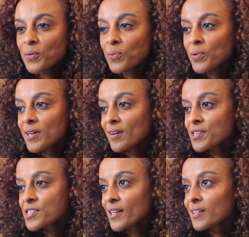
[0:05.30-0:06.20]
We are
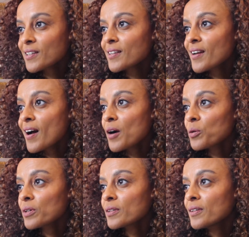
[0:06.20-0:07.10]
checking
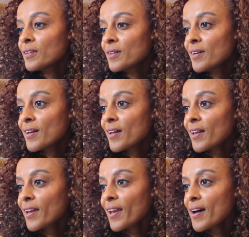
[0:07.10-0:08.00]
our
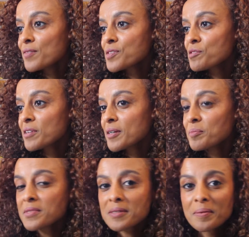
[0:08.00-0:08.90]
live
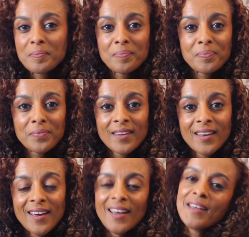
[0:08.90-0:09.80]
streams,
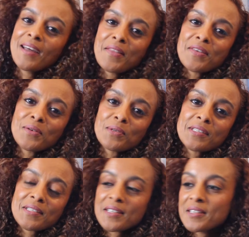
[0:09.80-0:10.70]
and I think we're
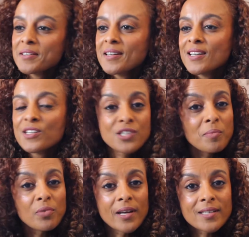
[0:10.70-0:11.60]
just going to
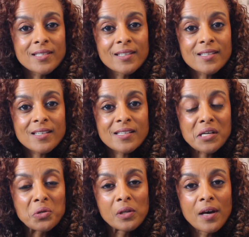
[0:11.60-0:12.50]
jump right into this because I
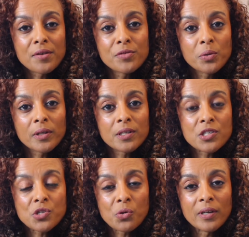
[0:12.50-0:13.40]
know a lot of you are going to
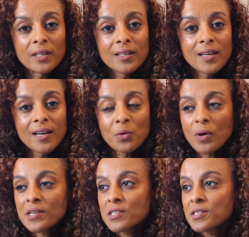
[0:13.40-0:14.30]
join and
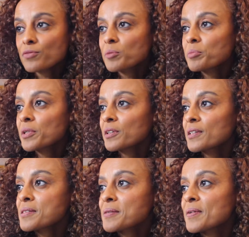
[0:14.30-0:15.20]
watch at different
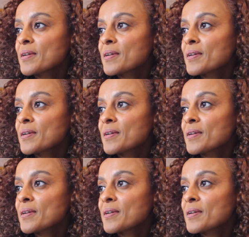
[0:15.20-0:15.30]
periods.